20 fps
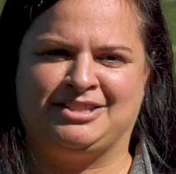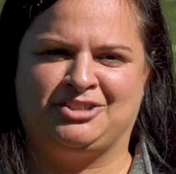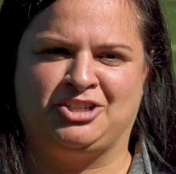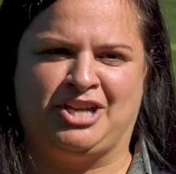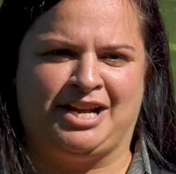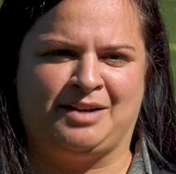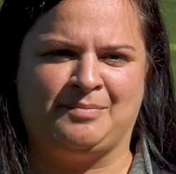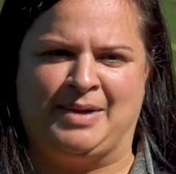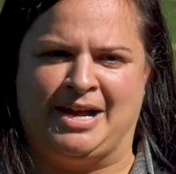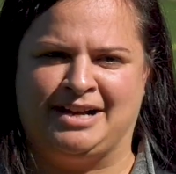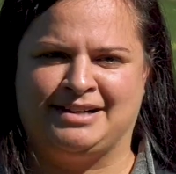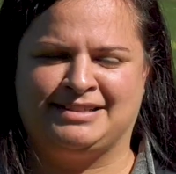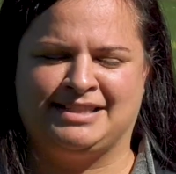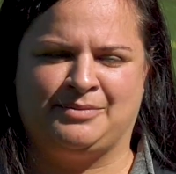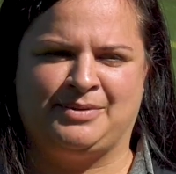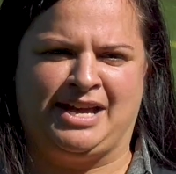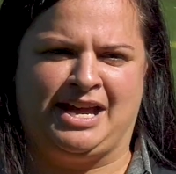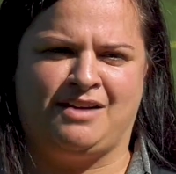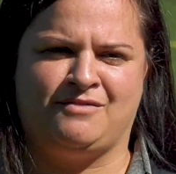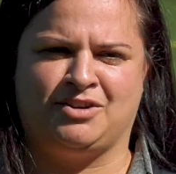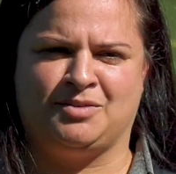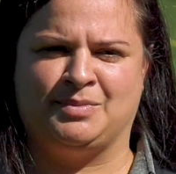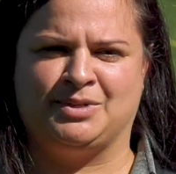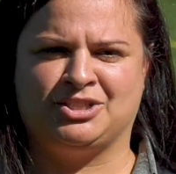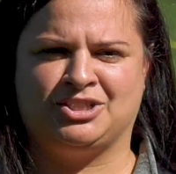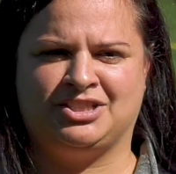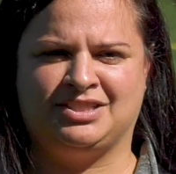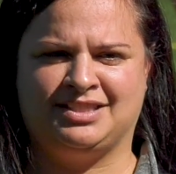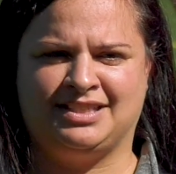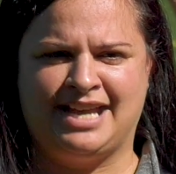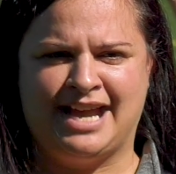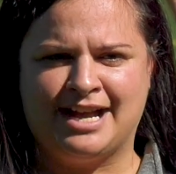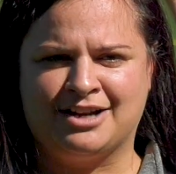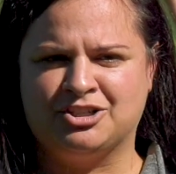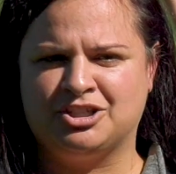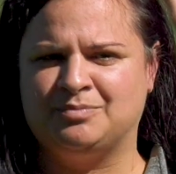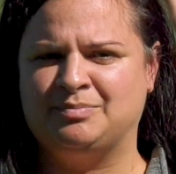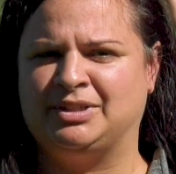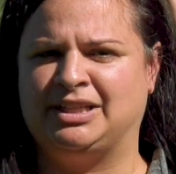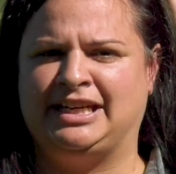the checkbox that we have our emergency
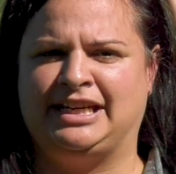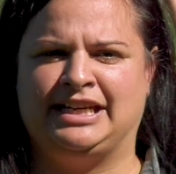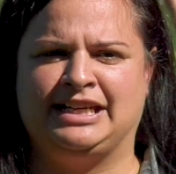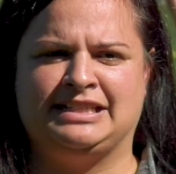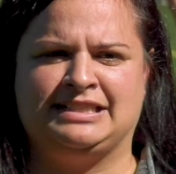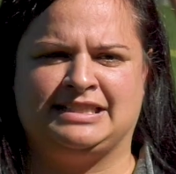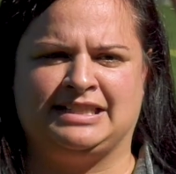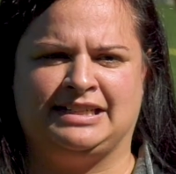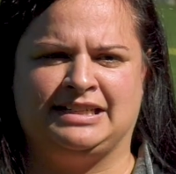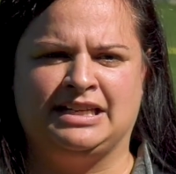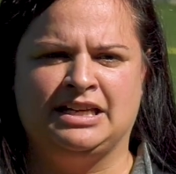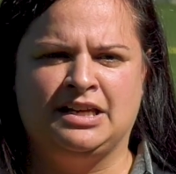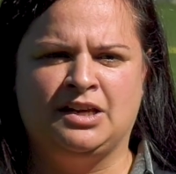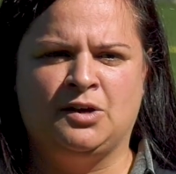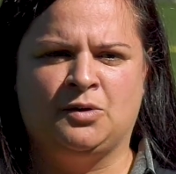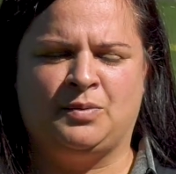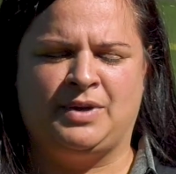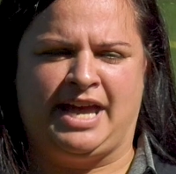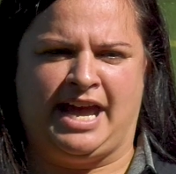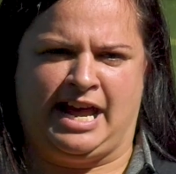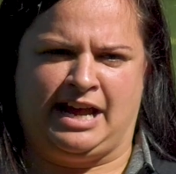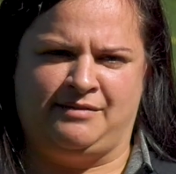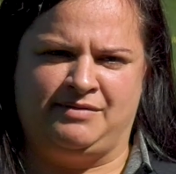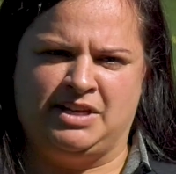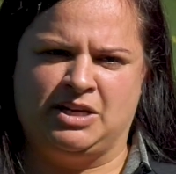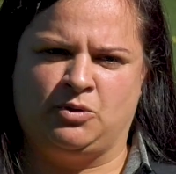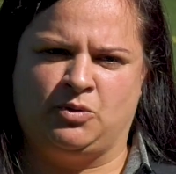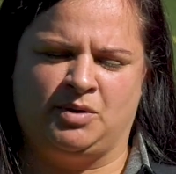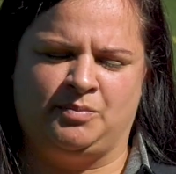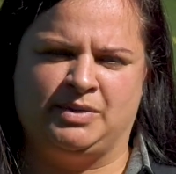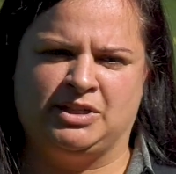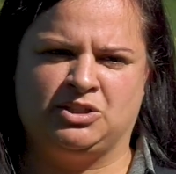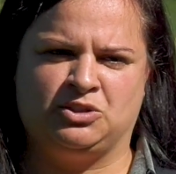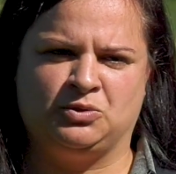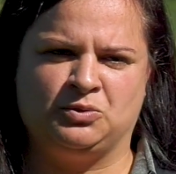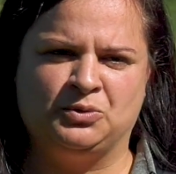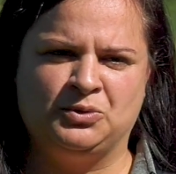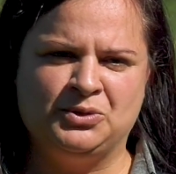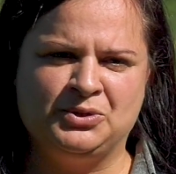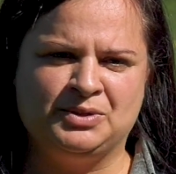action plans and we have the equipment
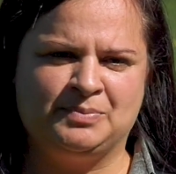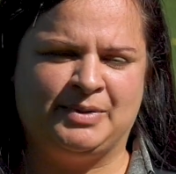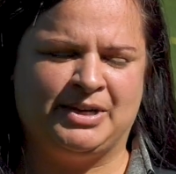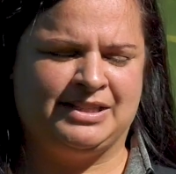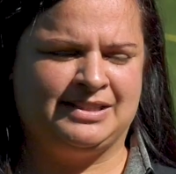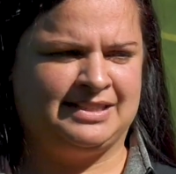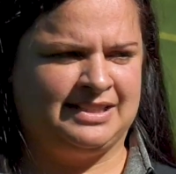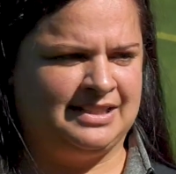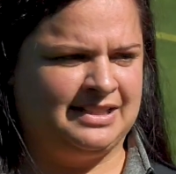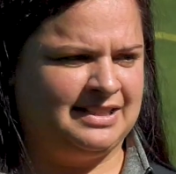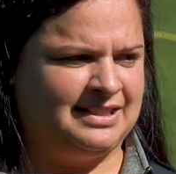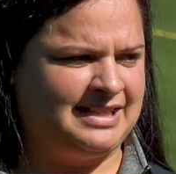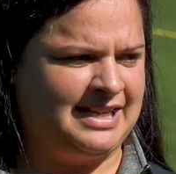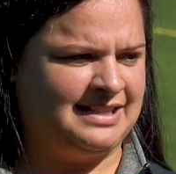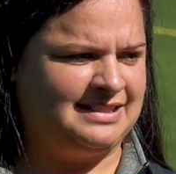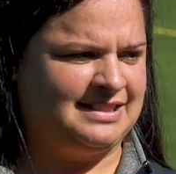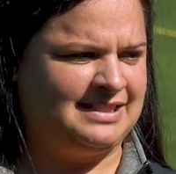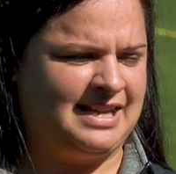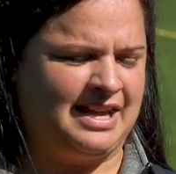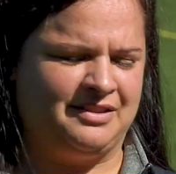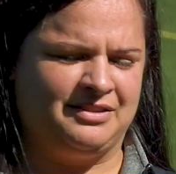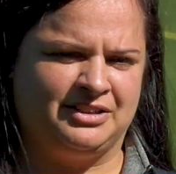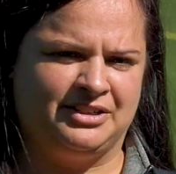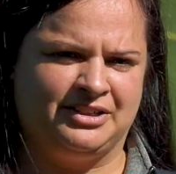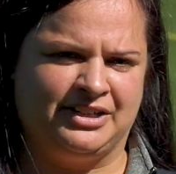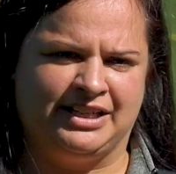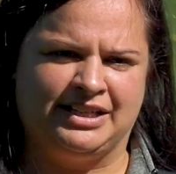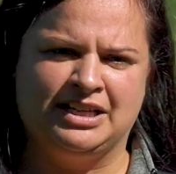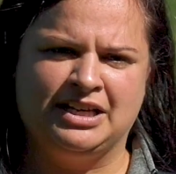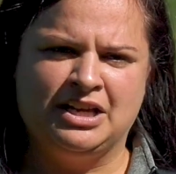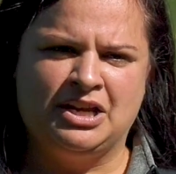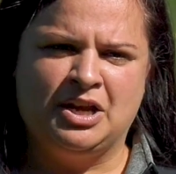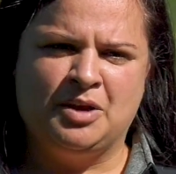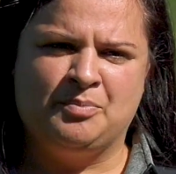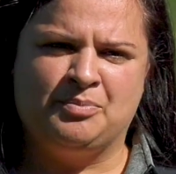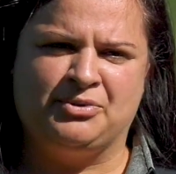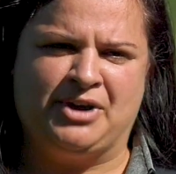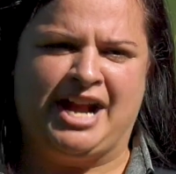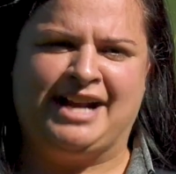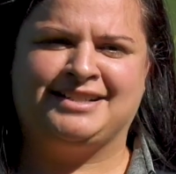tools, but to get together and
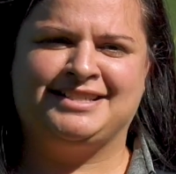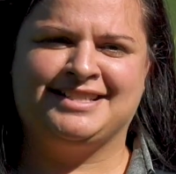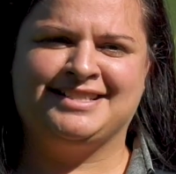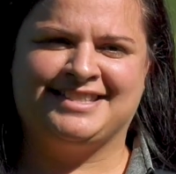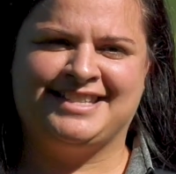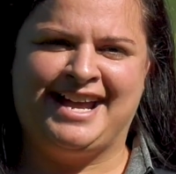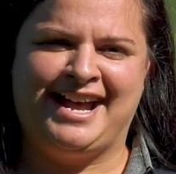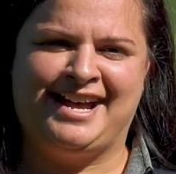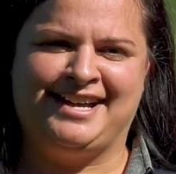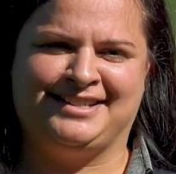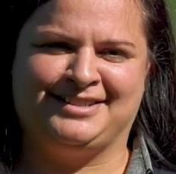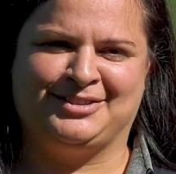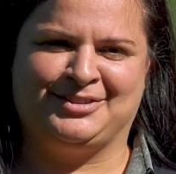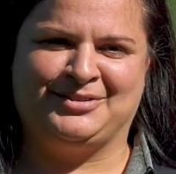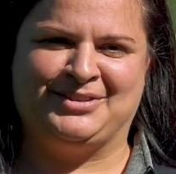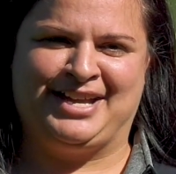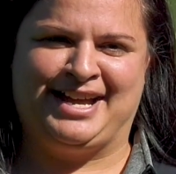practice that so